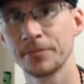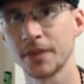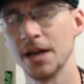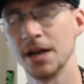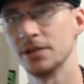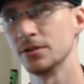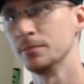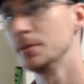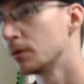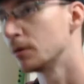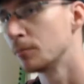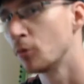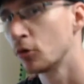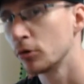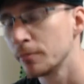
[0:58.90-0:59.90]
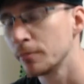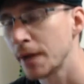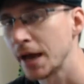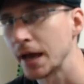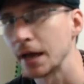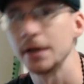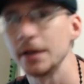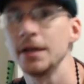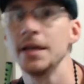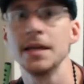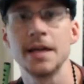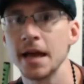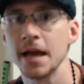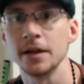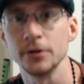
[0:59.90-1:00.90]
as a mere mortal man, he
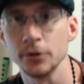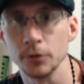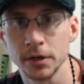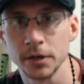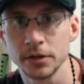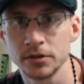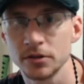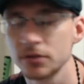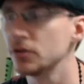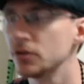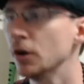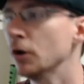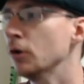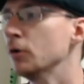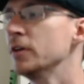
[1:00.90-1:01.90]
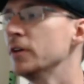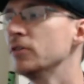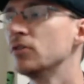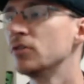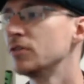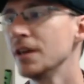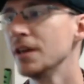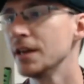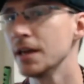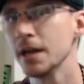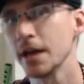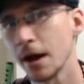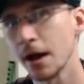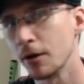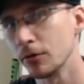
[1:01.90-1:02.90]
can't do it. So he's seeking
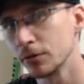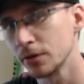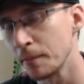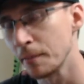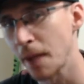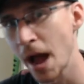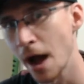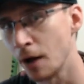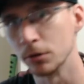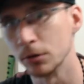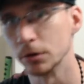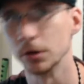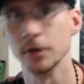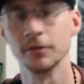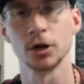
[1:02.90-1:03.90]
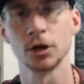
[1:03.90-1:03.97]
out the power of a